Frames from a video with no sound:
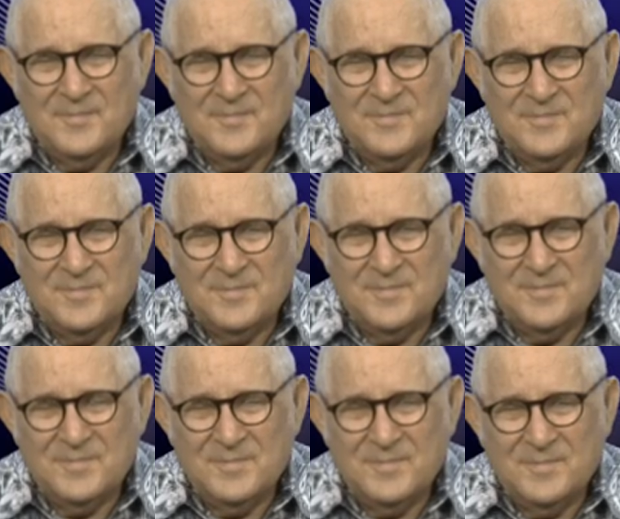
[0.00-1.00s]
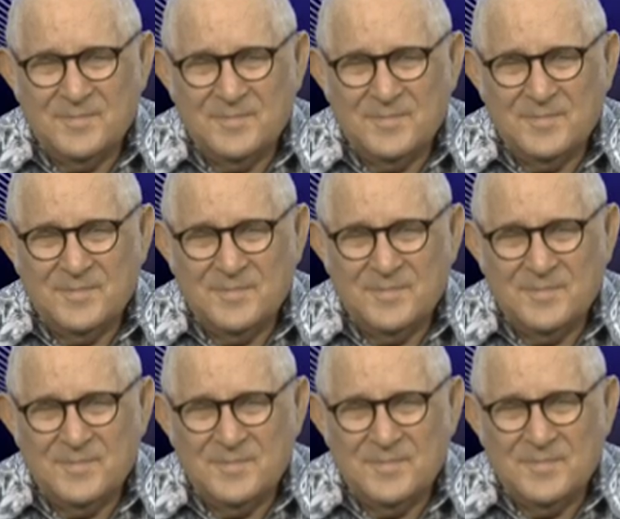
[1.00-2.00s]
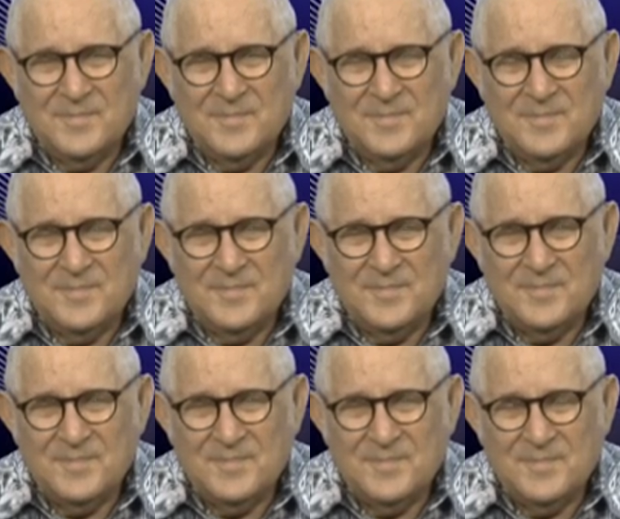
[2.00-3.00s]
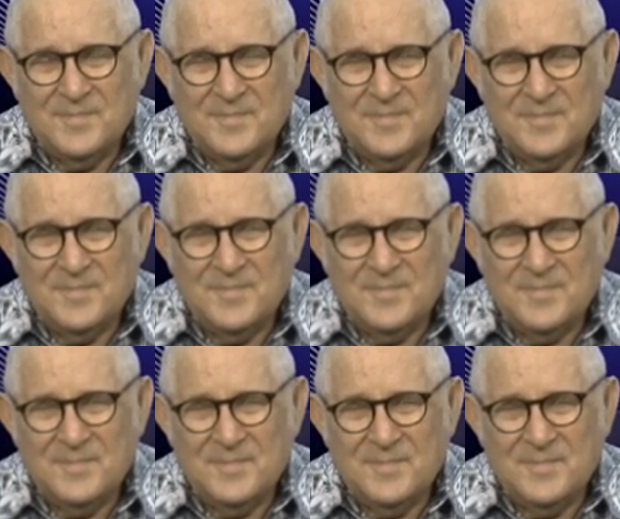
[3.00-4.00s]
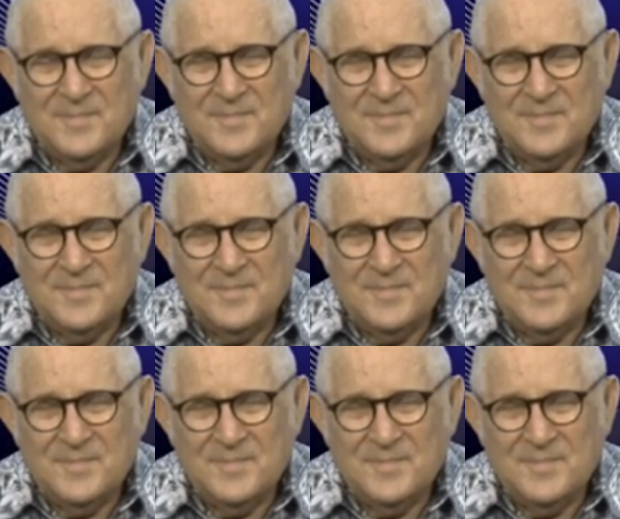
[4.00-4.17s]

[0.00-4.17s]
(not speaking)